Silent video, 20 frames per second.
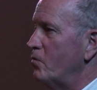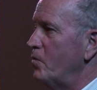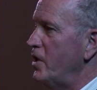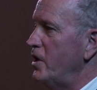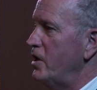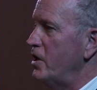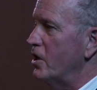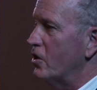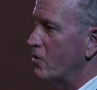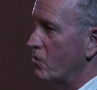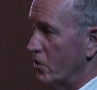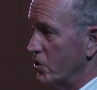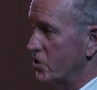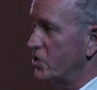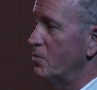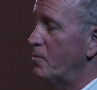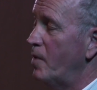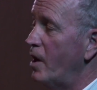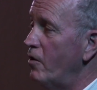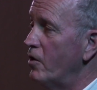me
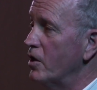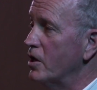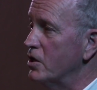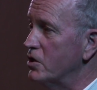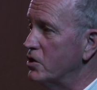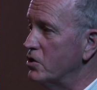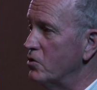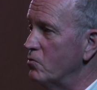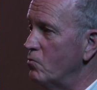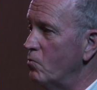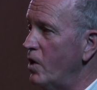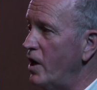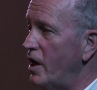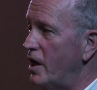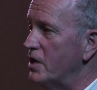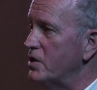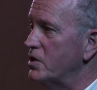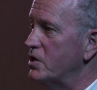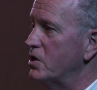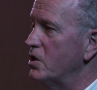across America to the
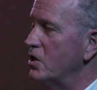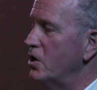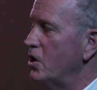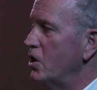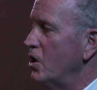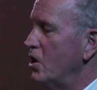West,